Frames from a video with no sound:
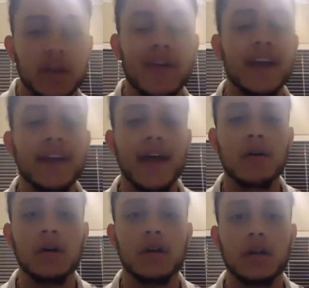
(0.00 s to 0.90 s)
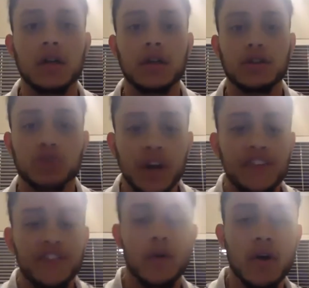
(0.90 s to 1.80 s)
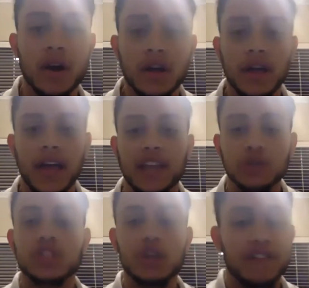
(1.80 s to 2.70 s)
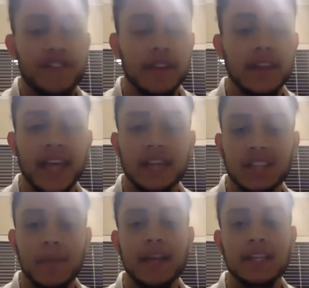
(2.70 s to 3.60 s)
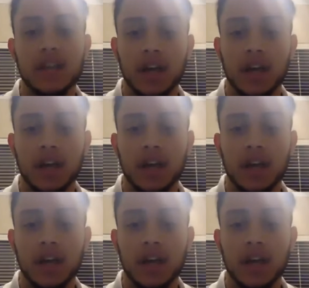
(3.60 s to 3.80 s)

right now, 24, and you're still feeling like somebody's gonna